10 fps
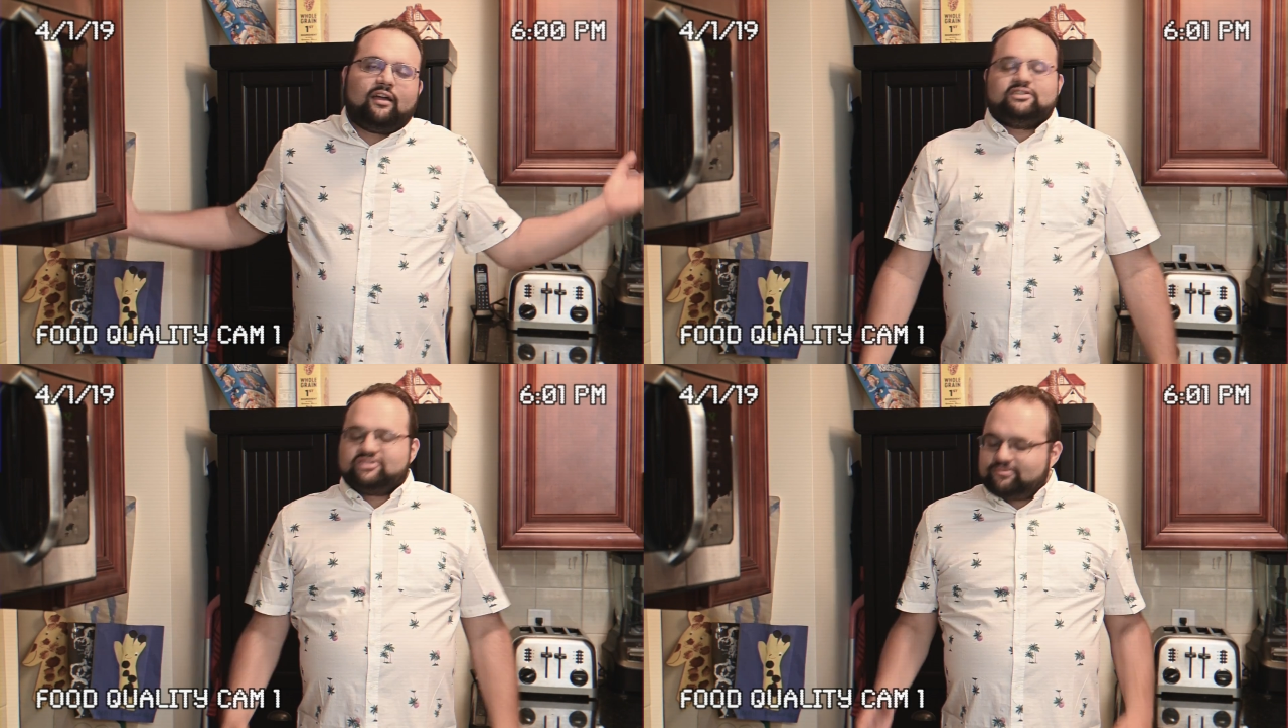
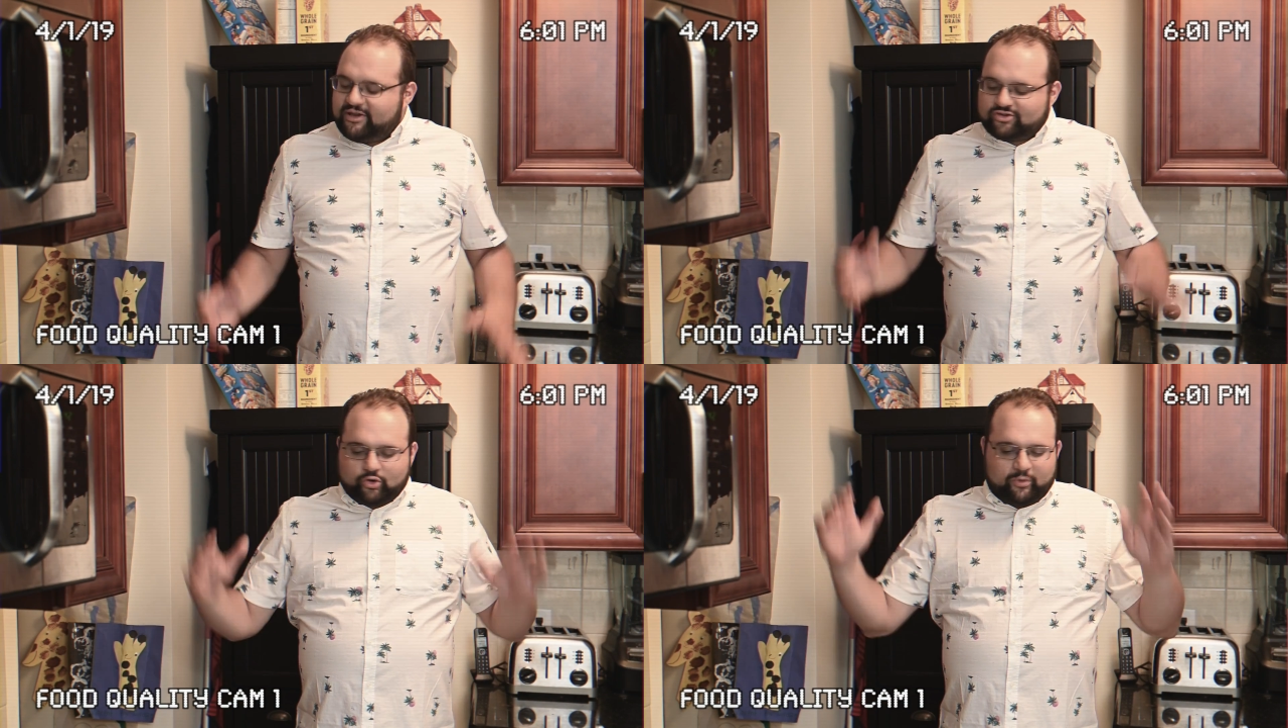Let's just
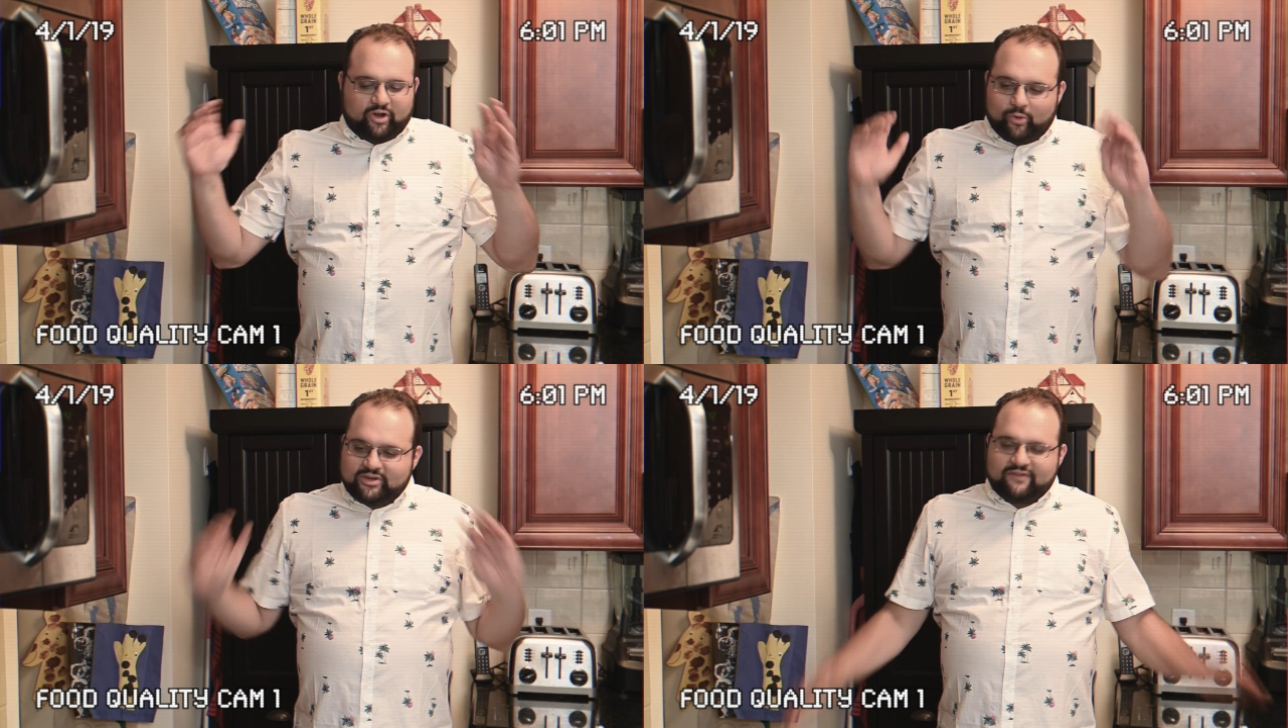make sure
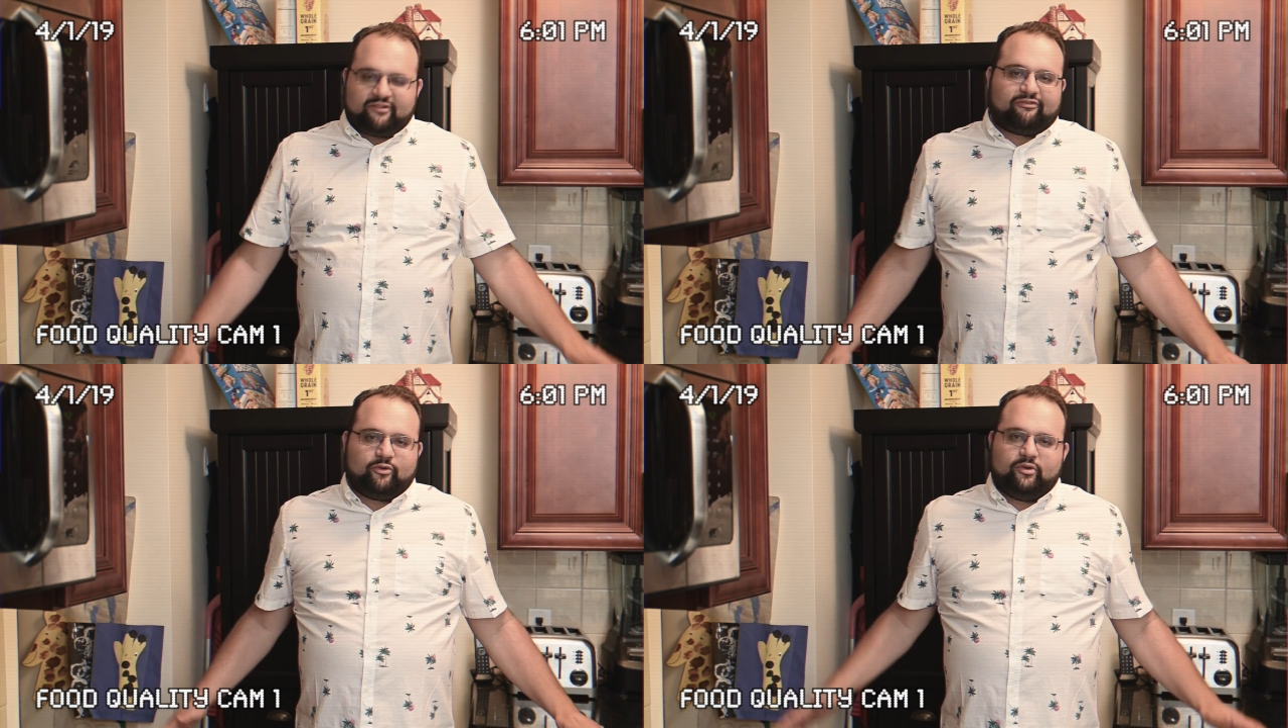we always have
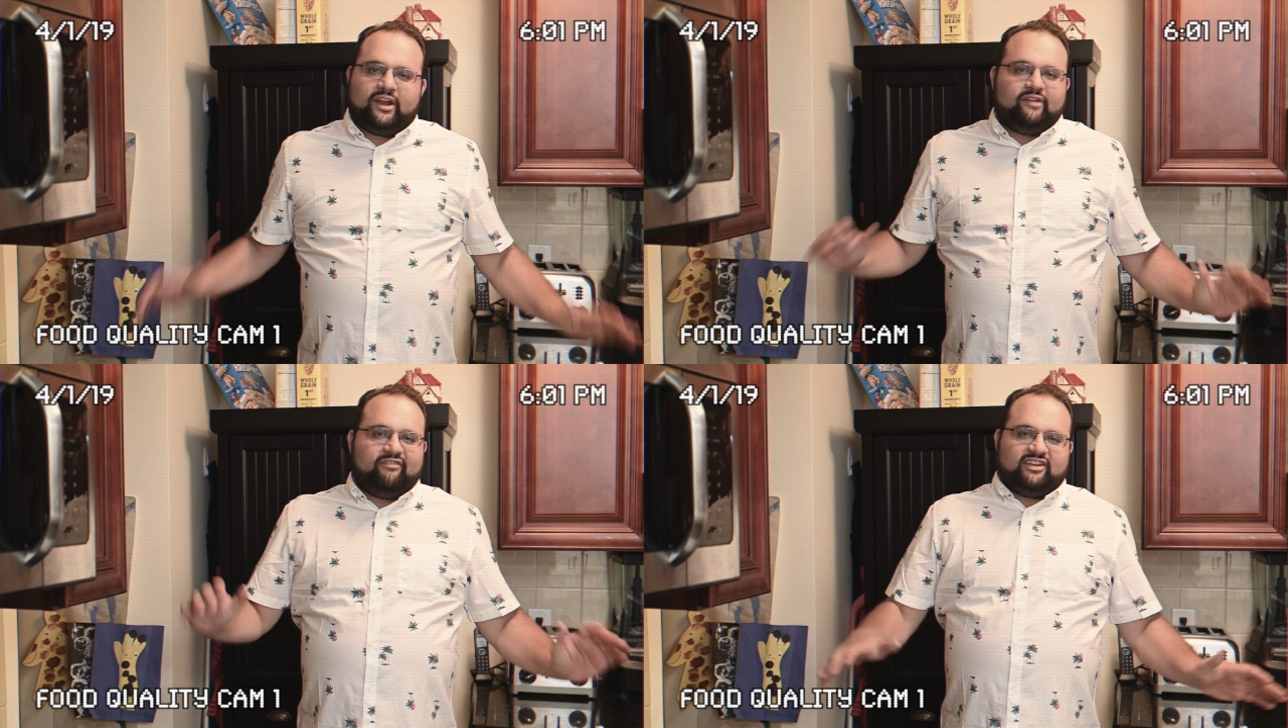a fruit
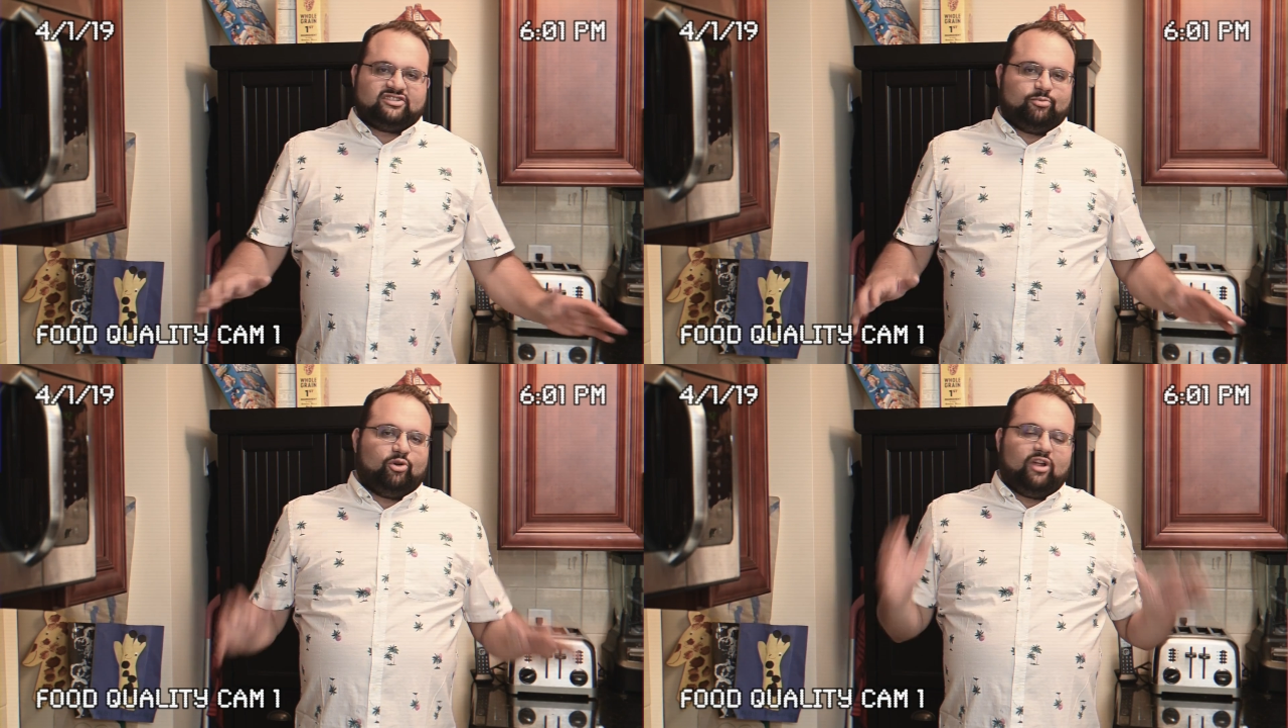and a
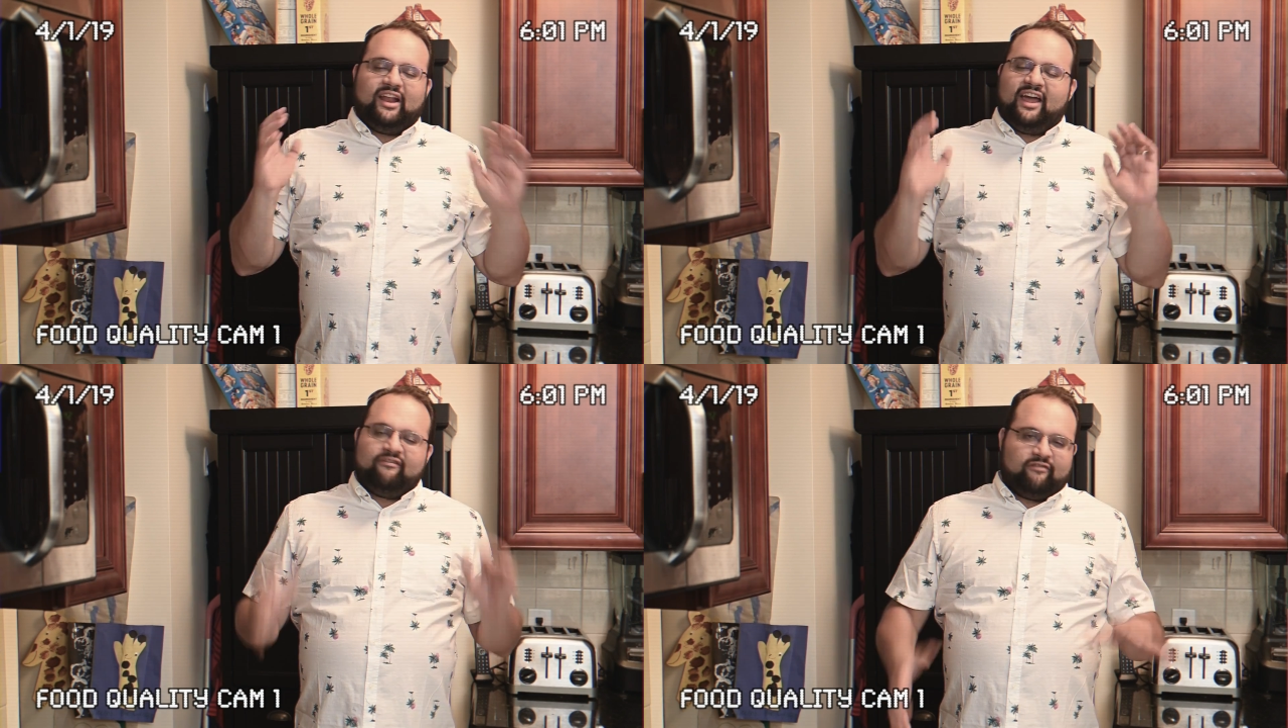vegetable
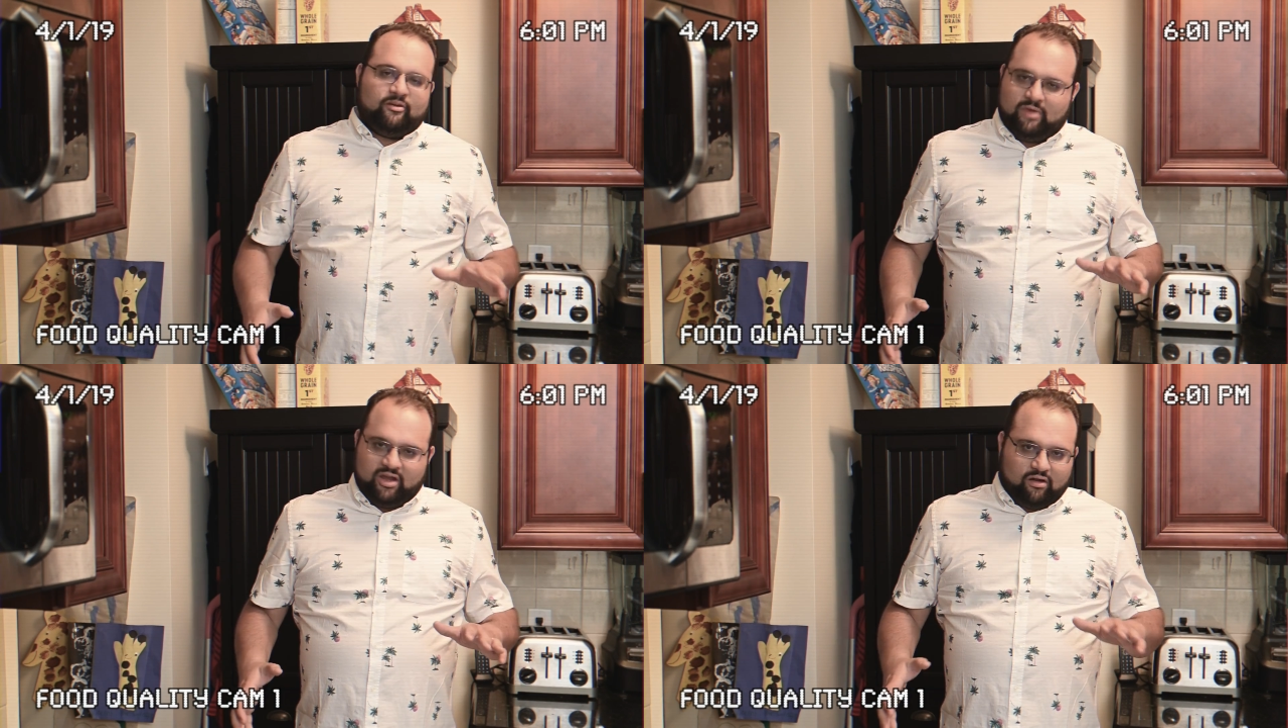at
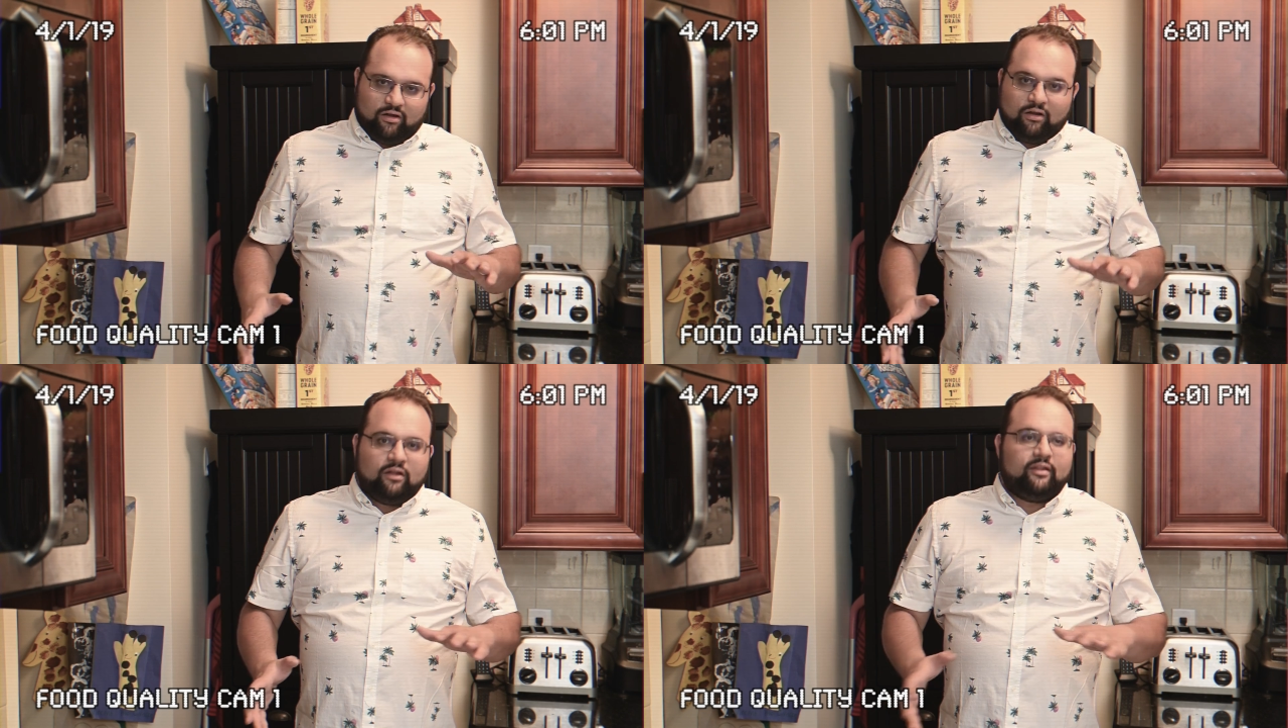every
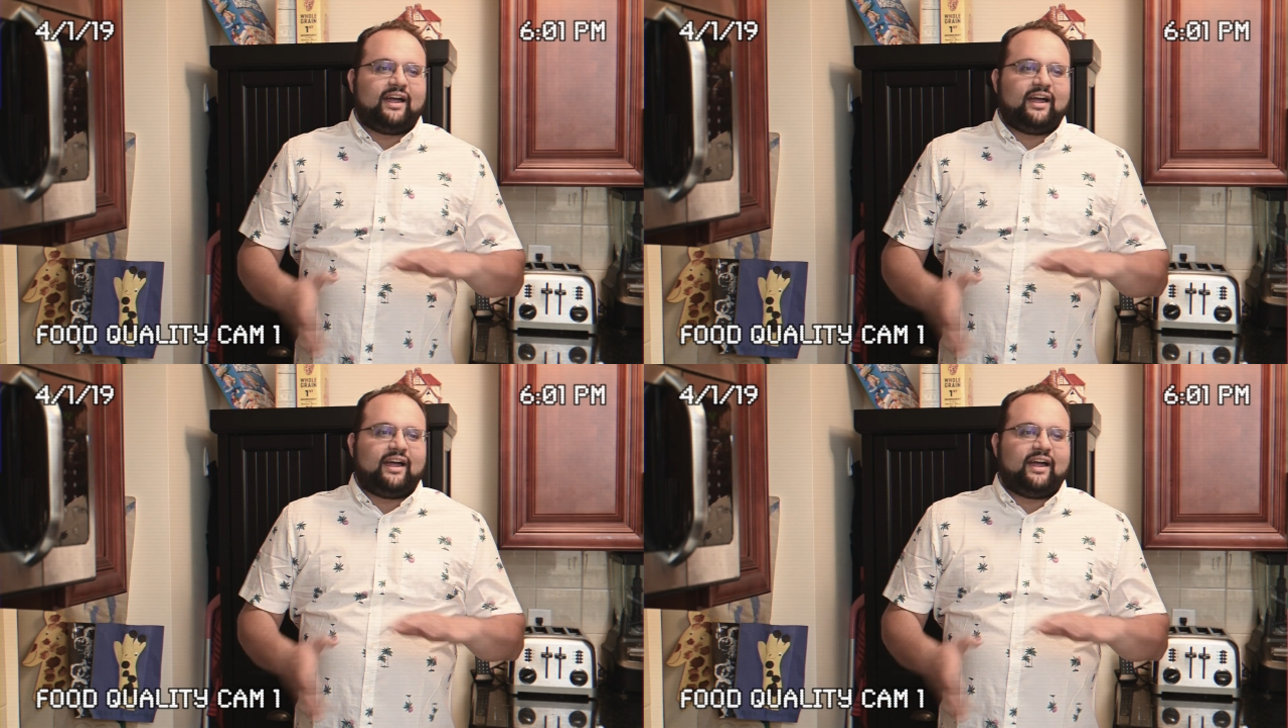meal.